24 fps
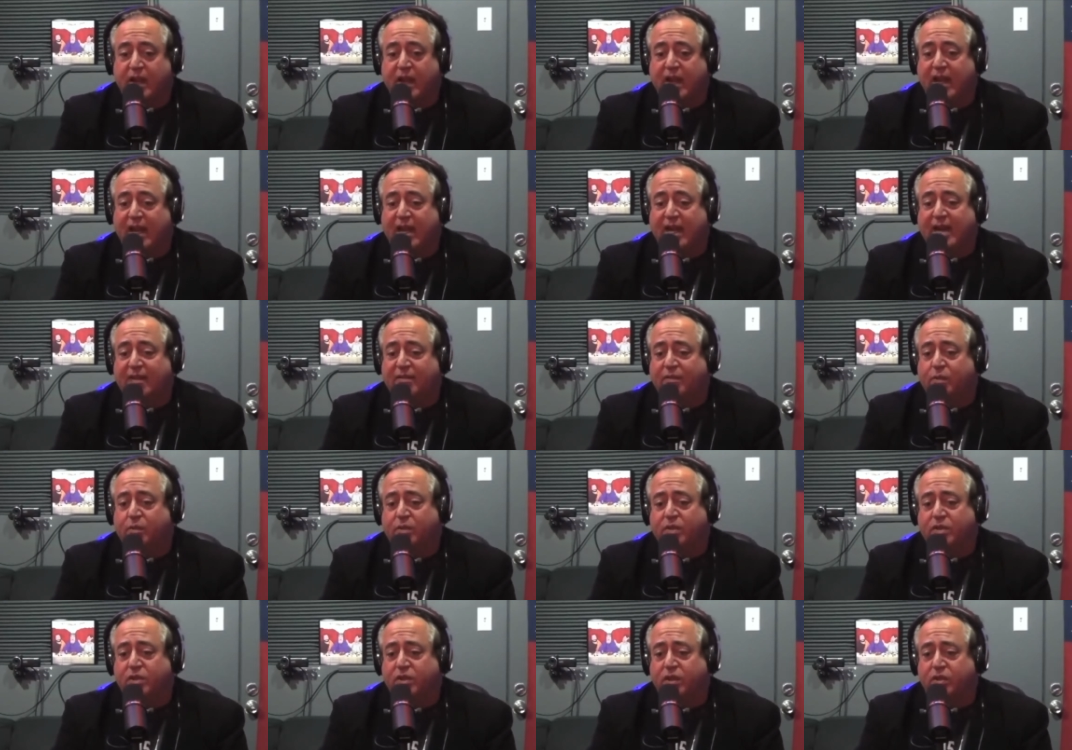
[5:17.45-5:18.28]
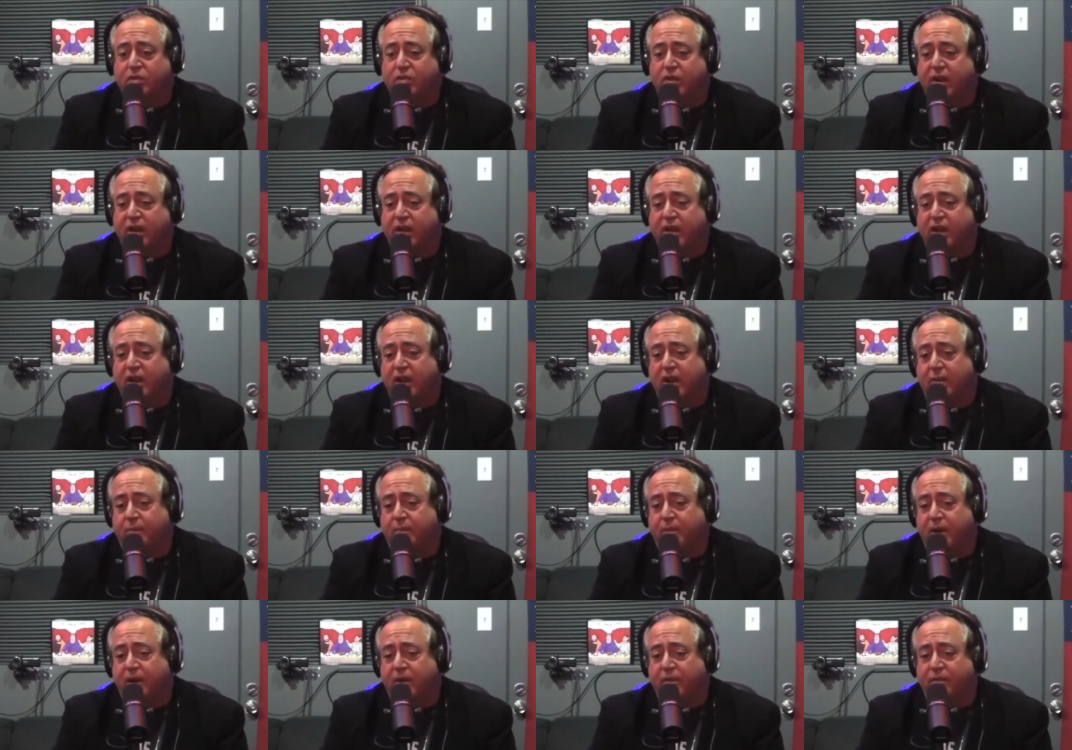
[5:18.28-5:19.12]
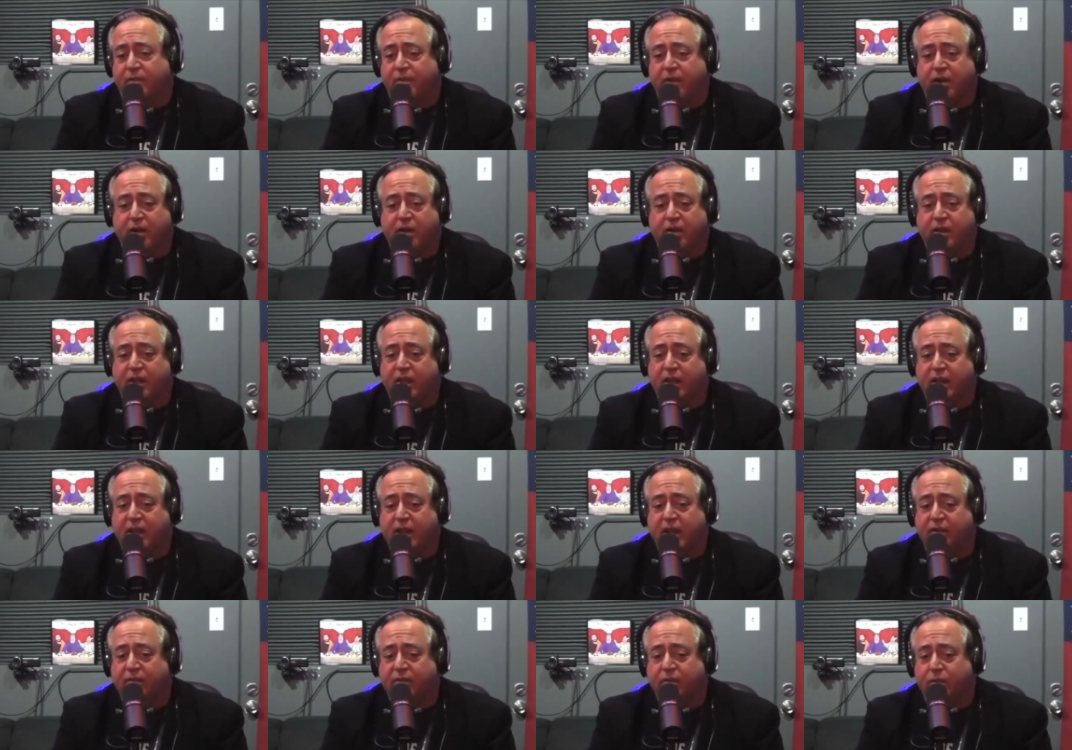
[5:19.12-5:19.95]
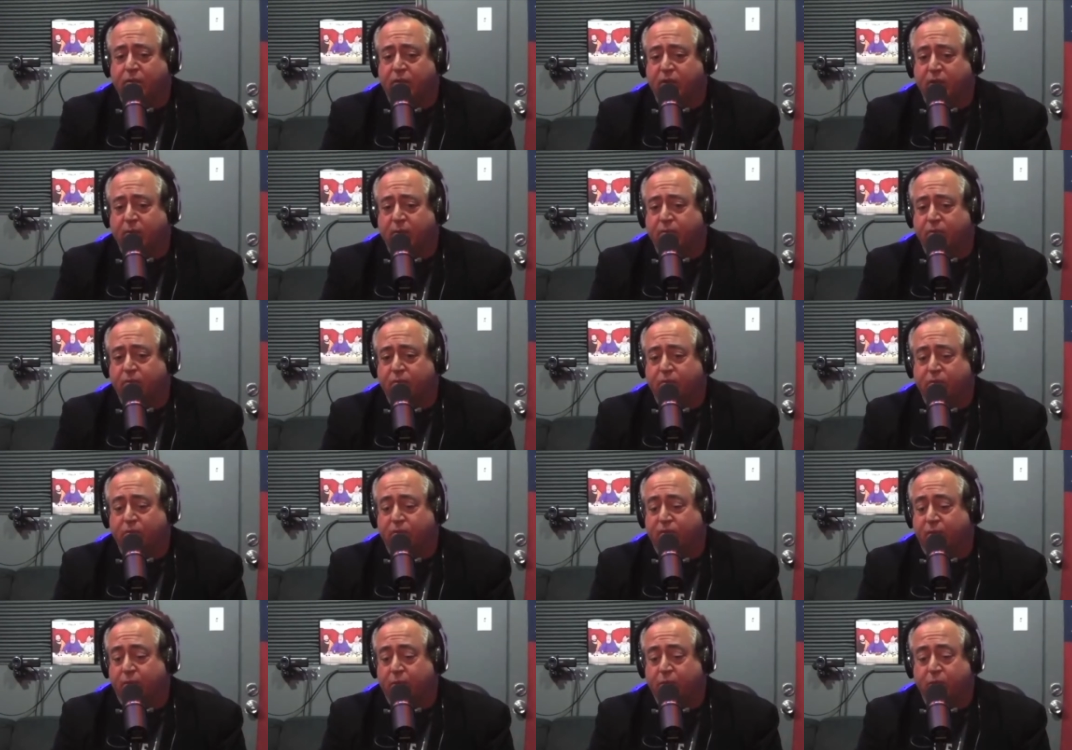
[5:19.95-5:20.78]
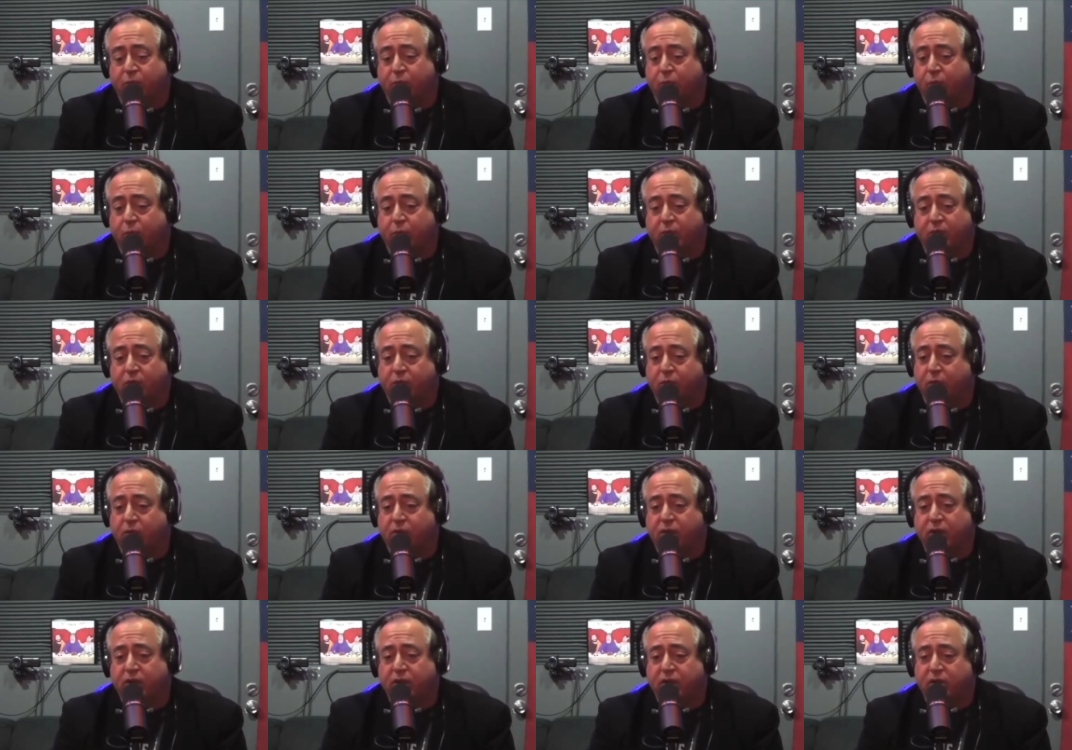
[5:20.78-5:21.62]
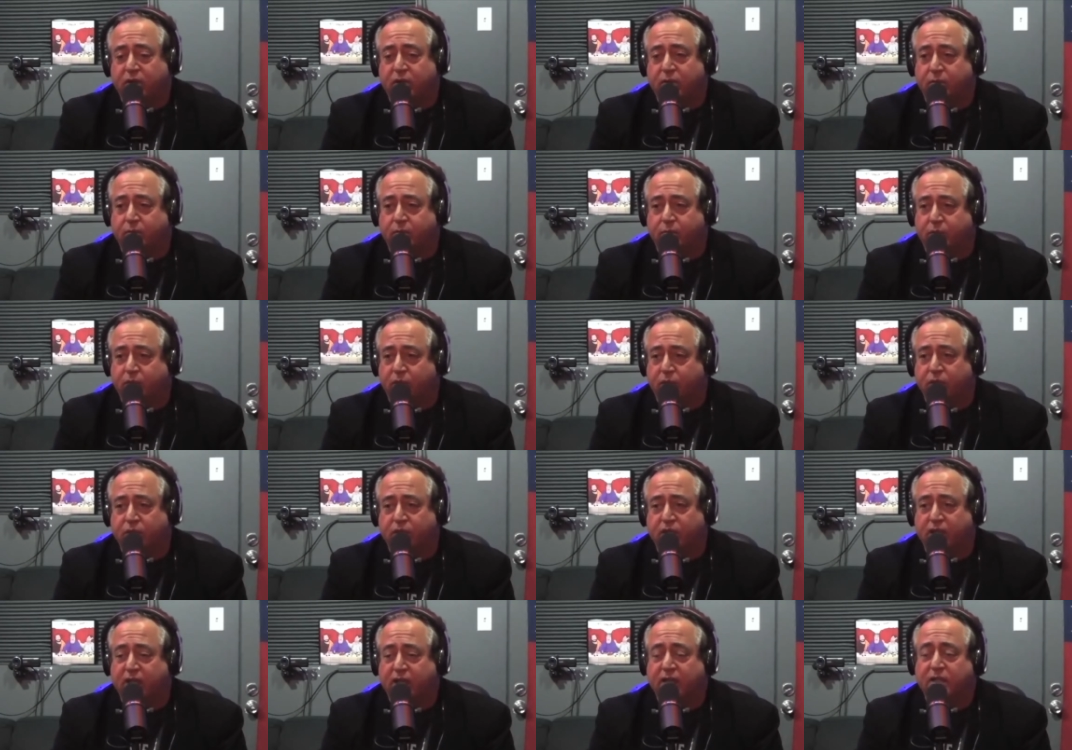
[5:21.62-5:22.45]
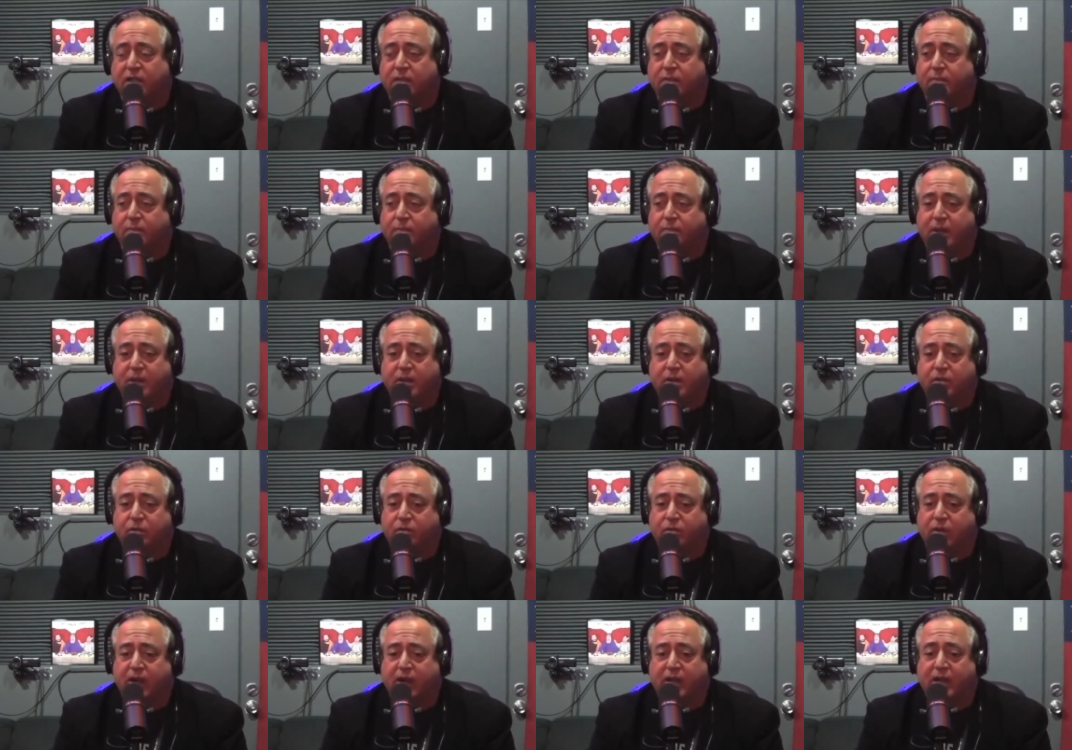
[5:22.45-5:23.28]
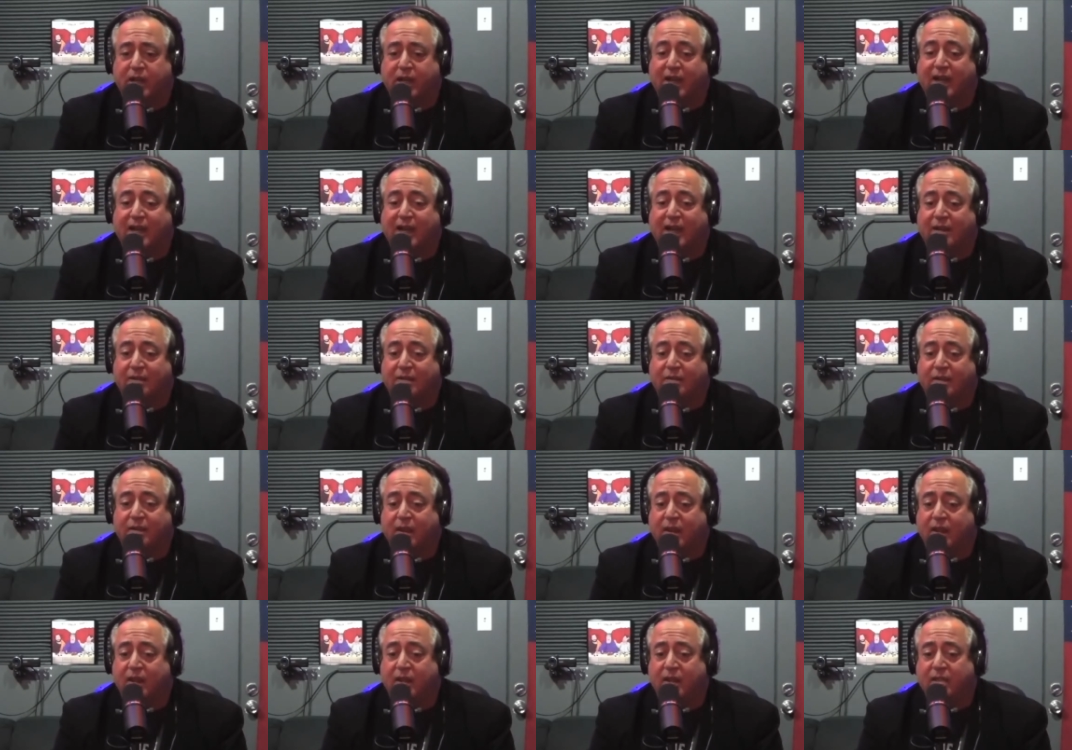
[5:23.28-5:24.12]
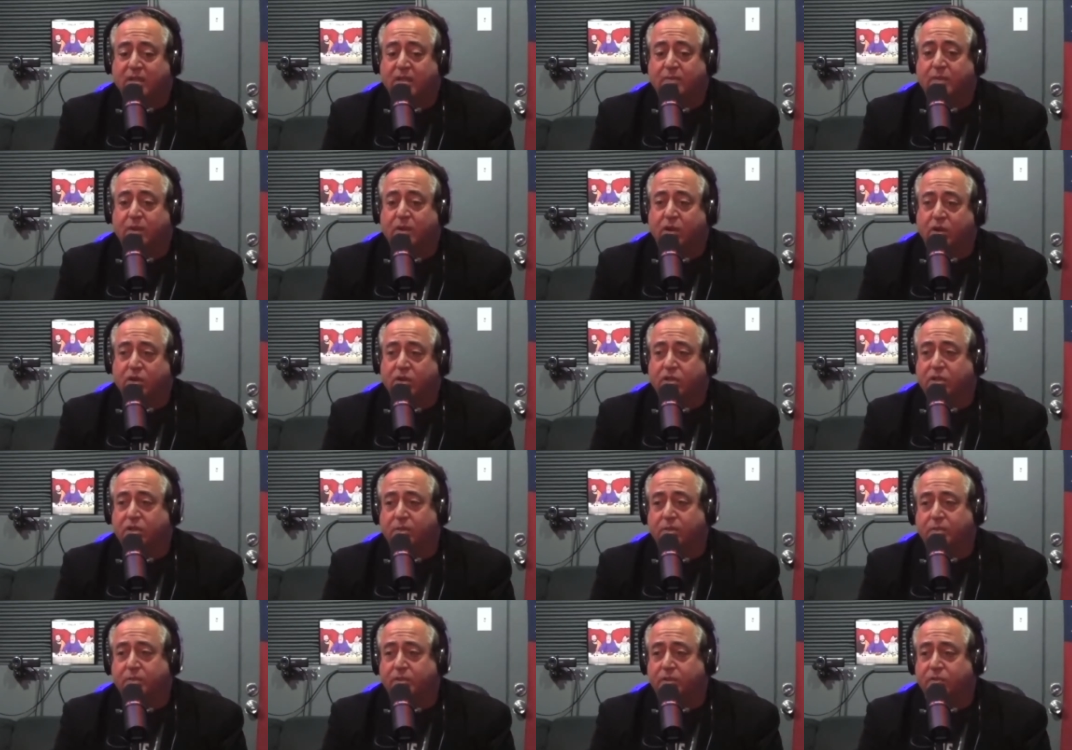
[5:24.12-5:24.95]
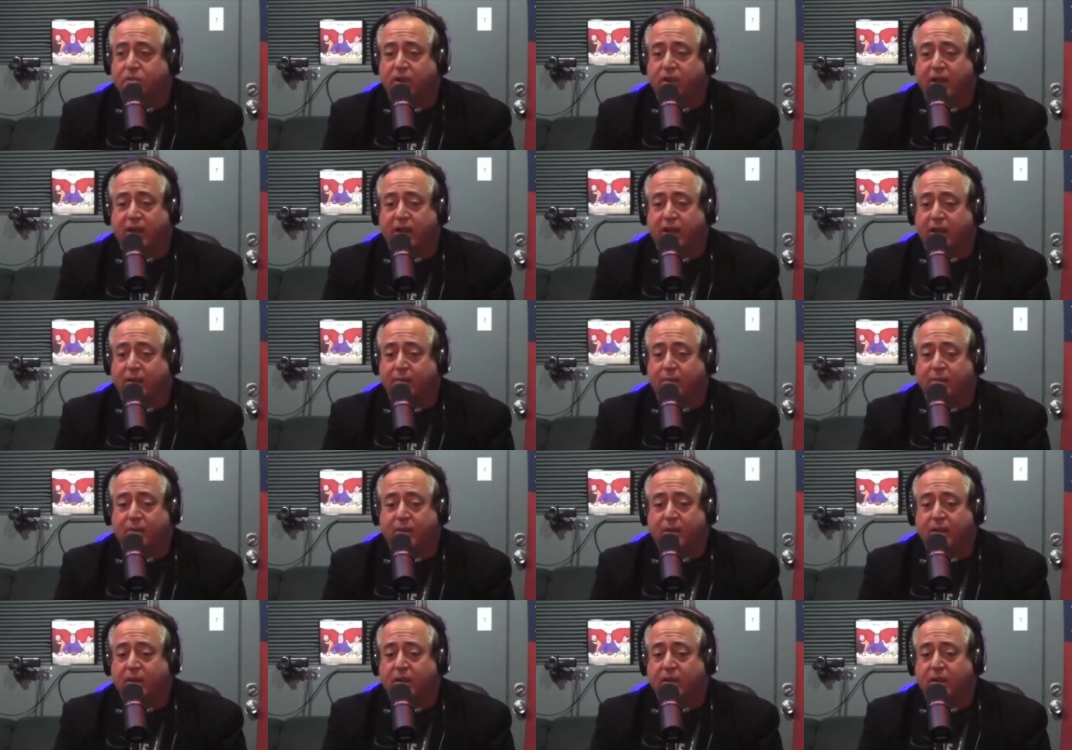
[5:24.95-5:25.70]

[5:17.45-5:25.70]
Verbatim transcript: And everyone took great care. Peter Farrelly, everyone, the, from when we wrote it to producing it to Pete directing it and to Mahershala portraying him.